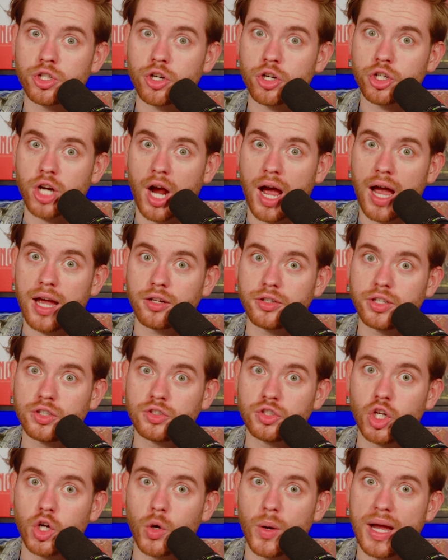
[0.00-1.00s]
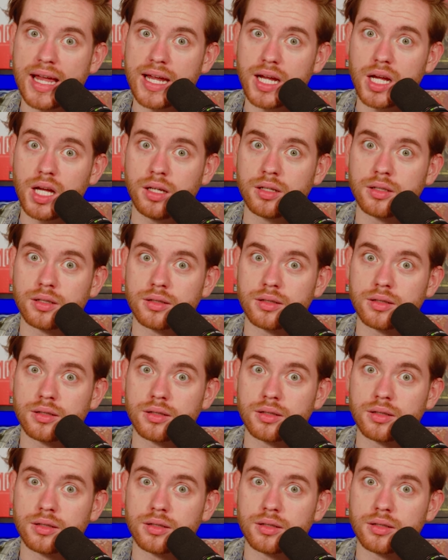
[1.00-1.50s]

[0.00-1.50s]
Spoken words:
your child is doing?